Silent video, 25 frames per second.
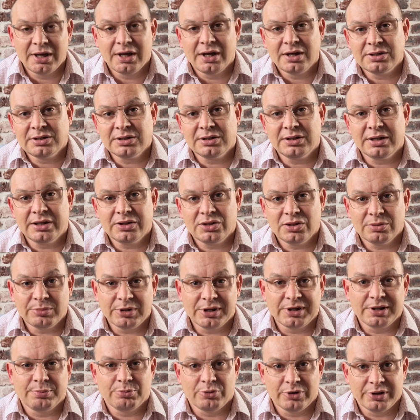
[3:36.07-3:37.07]
to let them
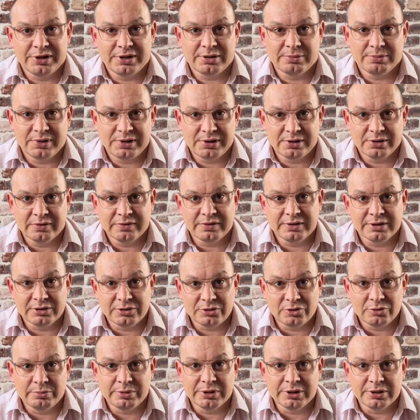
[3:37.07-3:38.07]
express themselves a
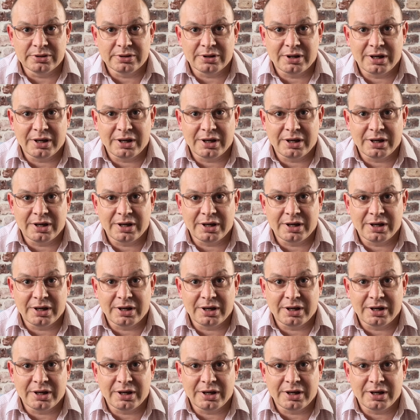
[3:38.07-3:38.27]
little bit.